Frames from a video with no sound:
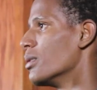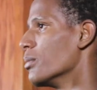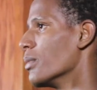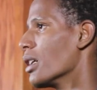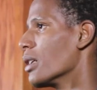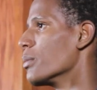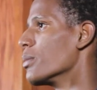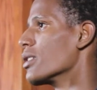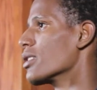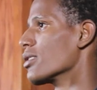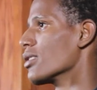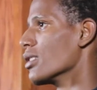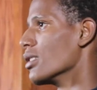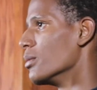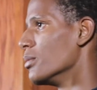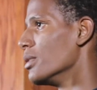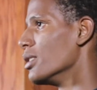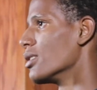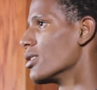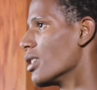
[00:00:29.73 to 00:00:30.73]
black person like
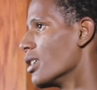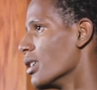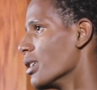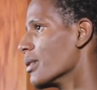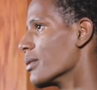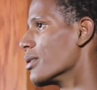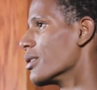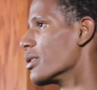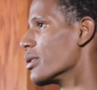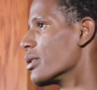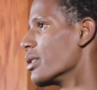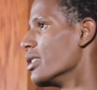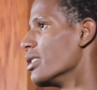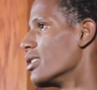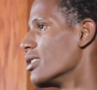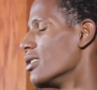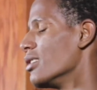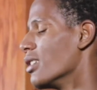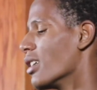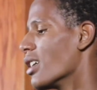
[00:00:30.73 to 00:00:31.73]
me stay off the
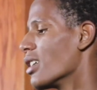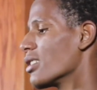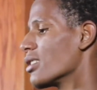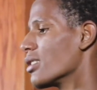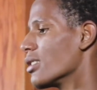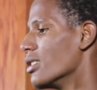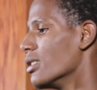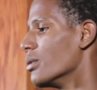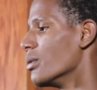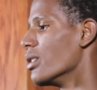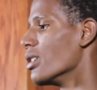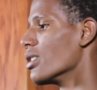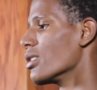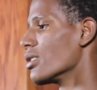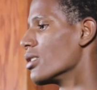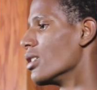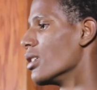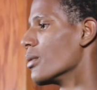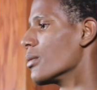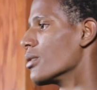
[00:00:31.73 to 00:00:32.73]
streets. That's a good way to
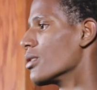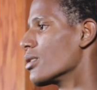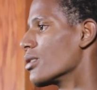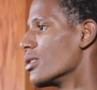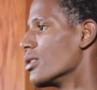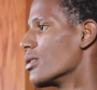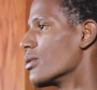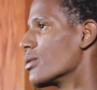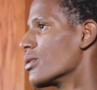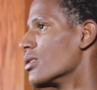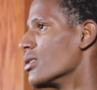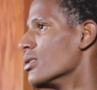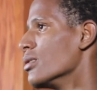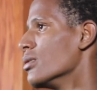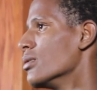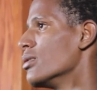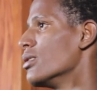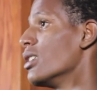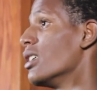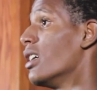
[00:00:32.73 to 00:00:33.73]
stay off the streets for
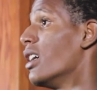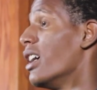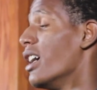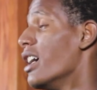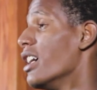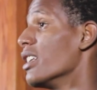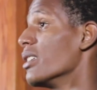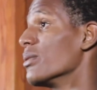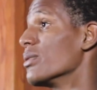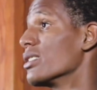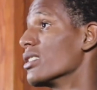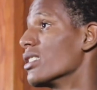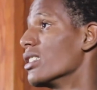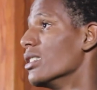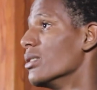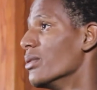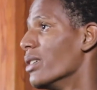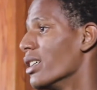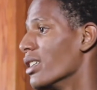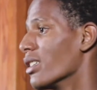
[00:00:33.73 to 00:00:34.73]
real. And it was a
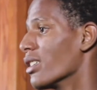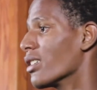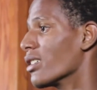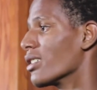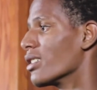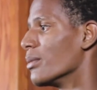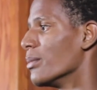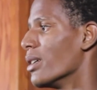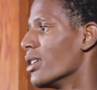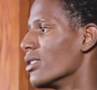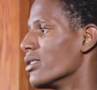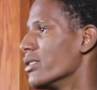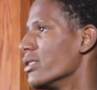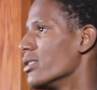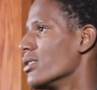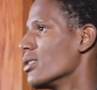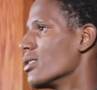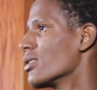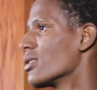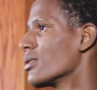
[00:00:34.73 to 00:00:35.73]
good way to learn about
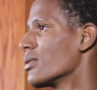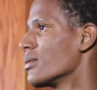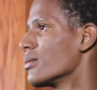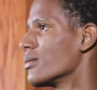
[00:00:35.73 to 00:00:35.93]
Jesus.